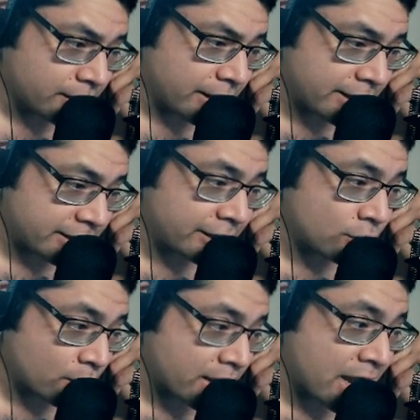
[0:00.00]
and they
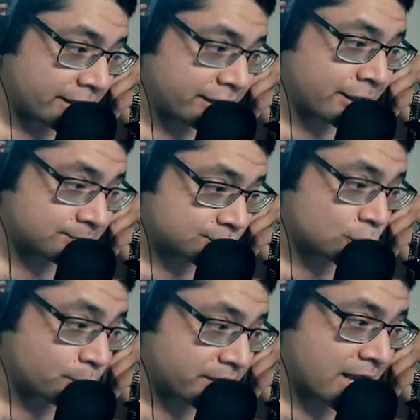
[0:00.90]
know goddamn
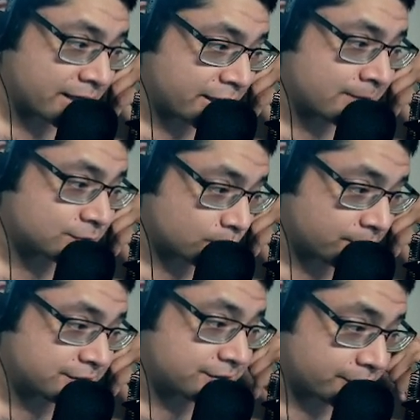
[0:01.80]
stupid goddamn
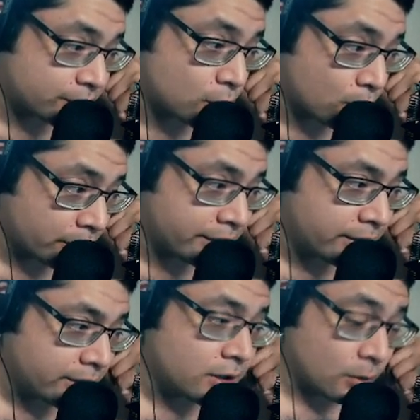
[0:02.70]
Swedes. Tell you what,
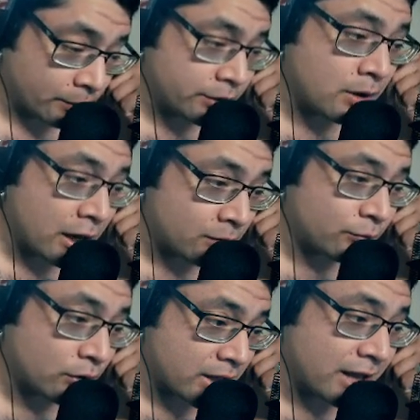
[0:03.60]
we know how to
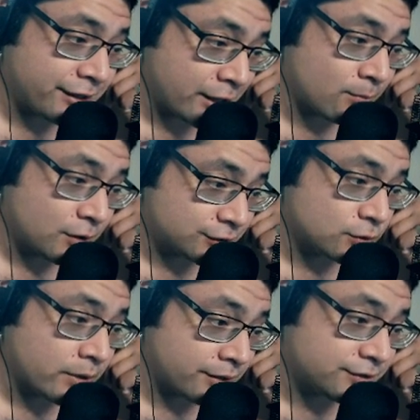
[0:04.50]
build goddamn
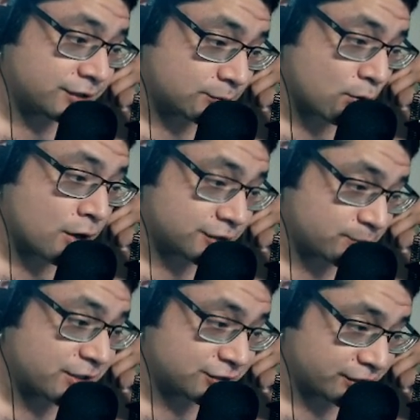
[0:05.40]
muscle around these parts,
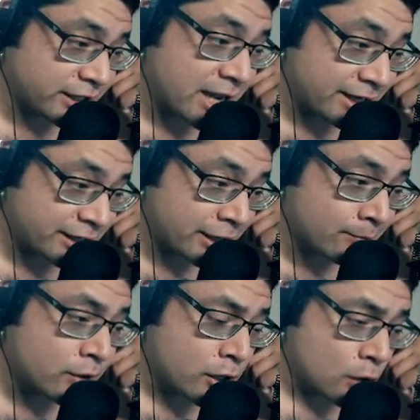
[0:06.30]
especially in
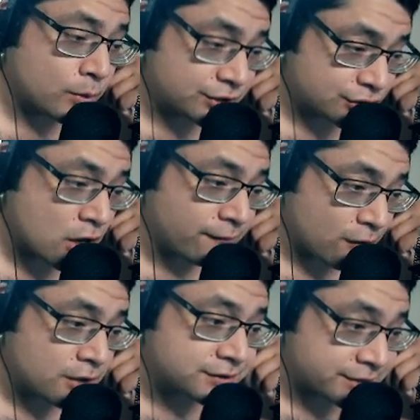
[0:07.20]
goddamn Wichita
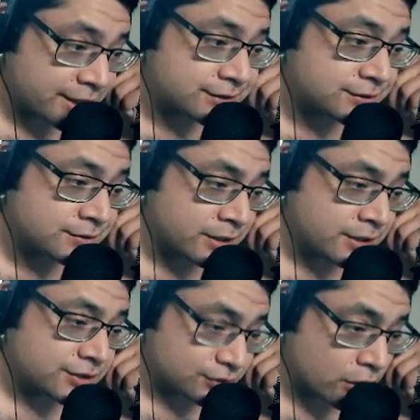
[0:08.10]
Falls, Texas.
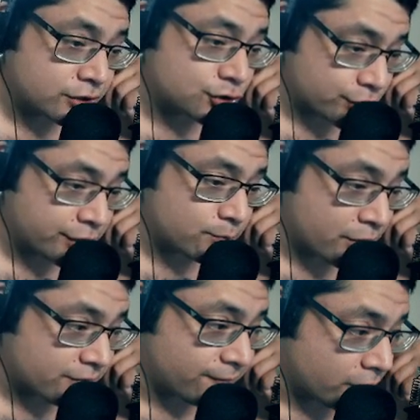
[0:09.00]
Starting strength,
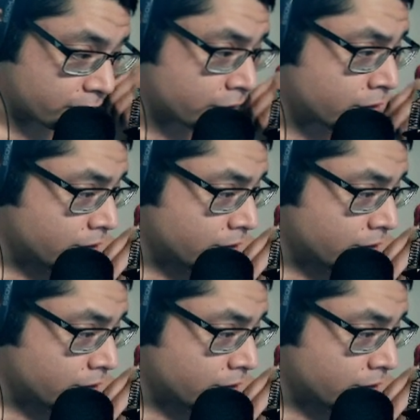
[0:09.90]
motherfucker.